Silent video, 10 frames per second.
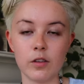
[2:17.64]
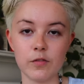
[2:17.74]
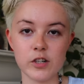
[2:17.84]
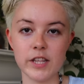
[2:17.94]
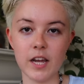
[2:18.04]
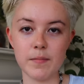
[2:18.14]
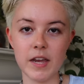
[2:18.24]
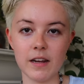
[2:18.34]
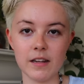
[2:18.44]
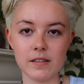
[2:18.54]
So the first thing I
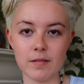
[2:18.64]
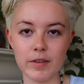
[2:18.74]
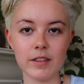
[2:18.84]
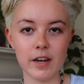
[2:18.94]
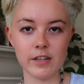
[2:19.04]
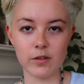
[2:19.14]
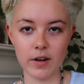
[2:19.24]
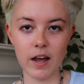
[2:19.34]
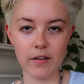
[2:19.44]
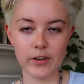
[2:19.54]
made is something that I don't
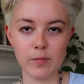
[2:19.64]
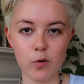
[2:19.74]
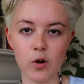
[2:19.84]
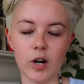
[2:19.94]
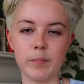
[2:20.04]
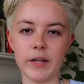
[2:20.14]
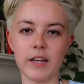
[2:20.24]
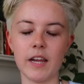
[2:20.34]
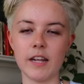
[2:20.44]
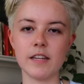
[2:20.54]
have anymore, but
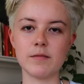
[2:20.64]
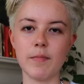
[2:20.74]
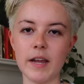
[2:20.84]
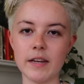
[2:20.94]
it is my